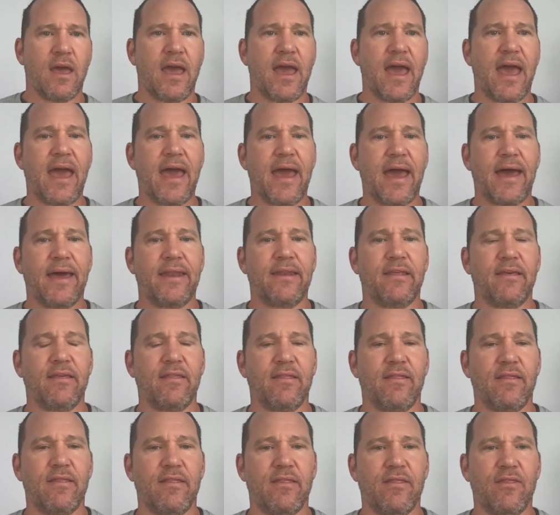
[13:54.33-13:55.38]
And
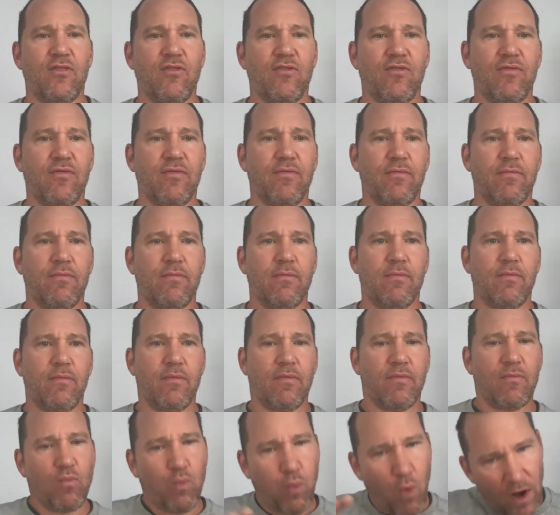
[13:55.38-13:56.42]

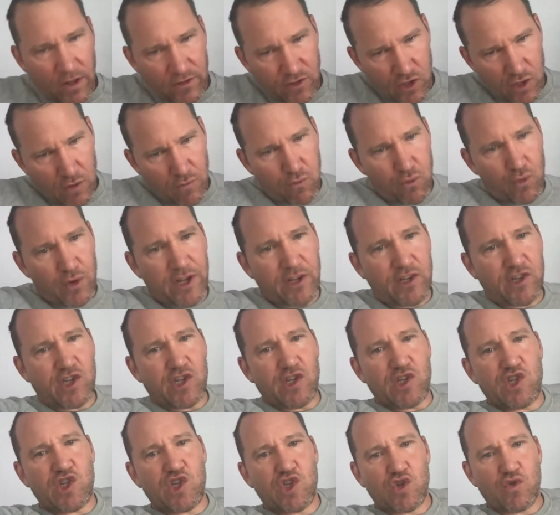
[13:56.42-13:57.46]
once you've reached
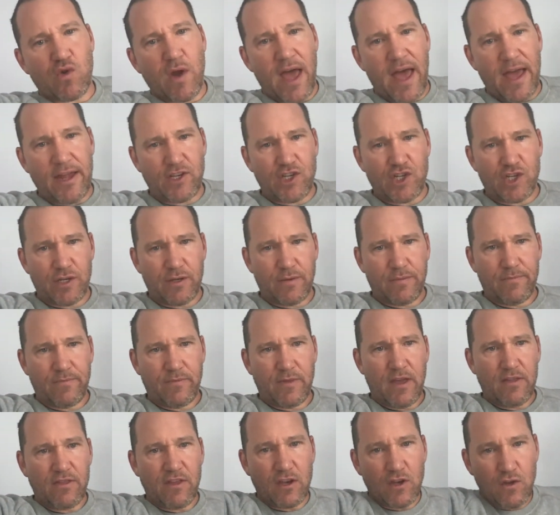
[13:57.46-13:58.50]
and stretch,
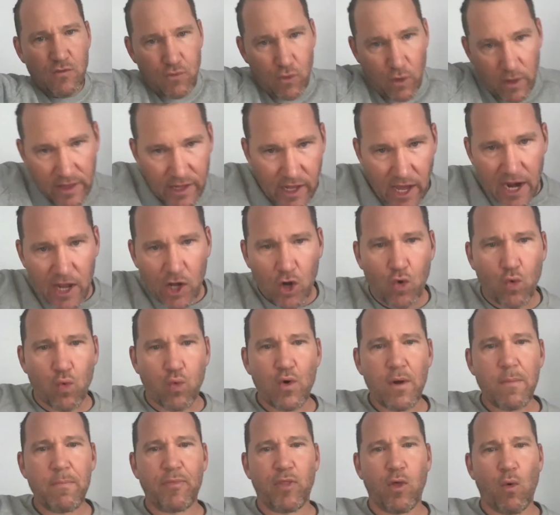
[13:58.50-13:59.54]
then you've really got to
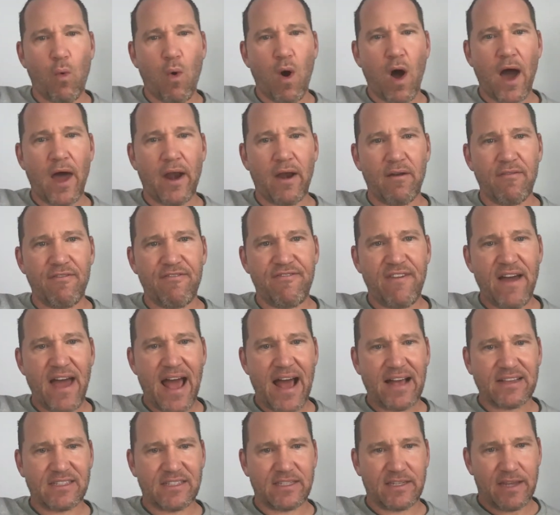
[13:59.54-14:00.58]
grip the water
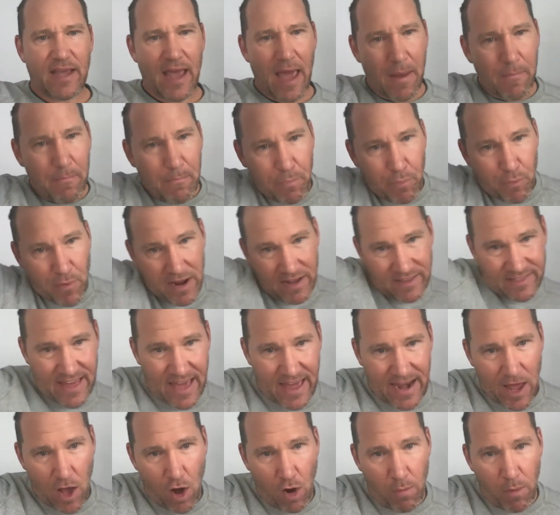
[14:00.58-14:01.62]
fast and break
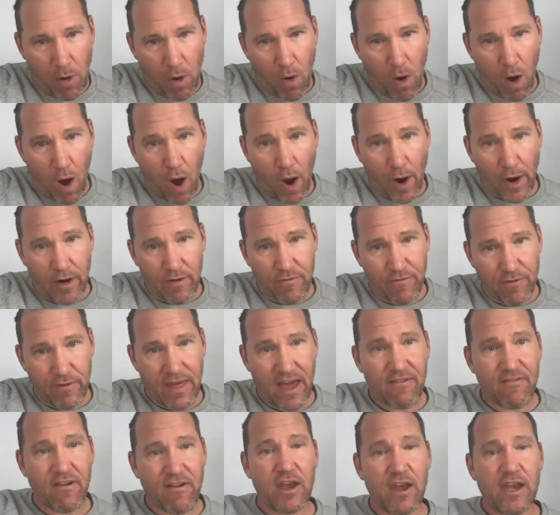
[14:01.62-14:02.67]
that elbow hard for
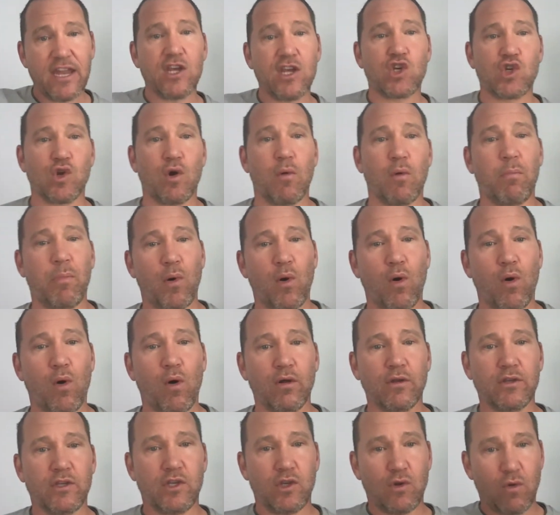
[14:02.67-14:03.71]
that initial
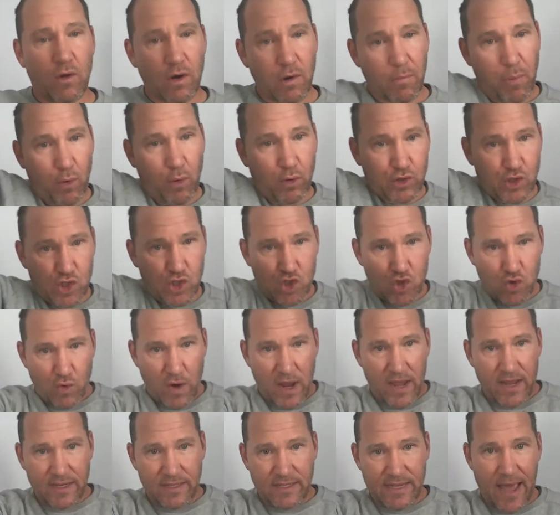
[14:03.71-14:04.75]
pull. You don't want to pull
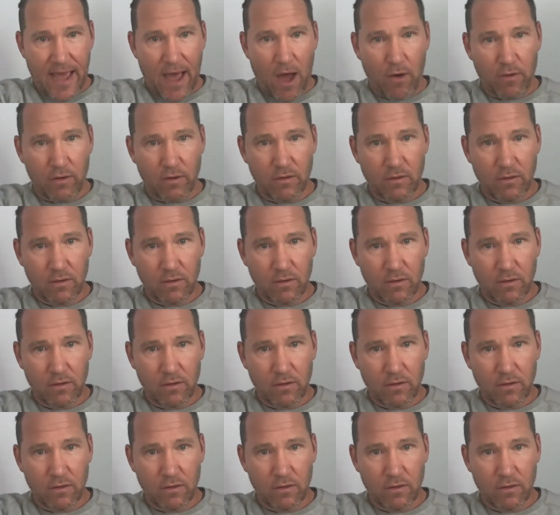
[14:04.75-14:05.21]
straight down,